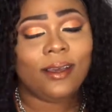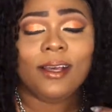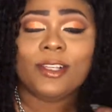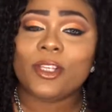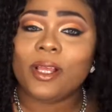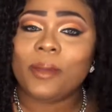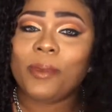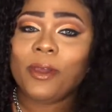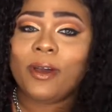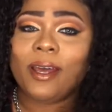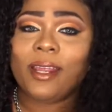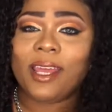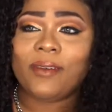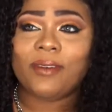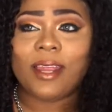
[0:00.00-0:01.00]
So let me go ahead
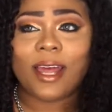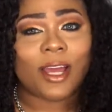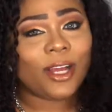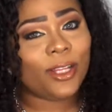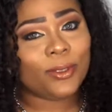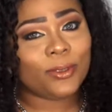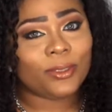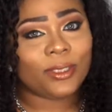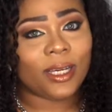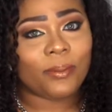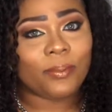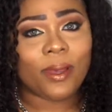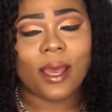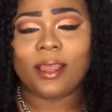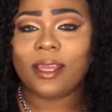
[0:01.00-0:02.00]
and give you that close
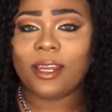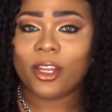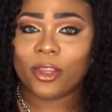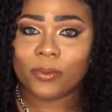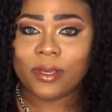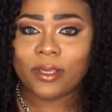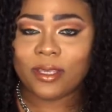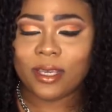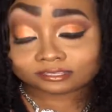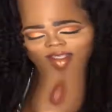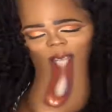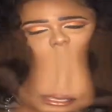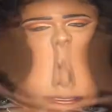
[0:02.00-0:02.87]
up and then a three sixty.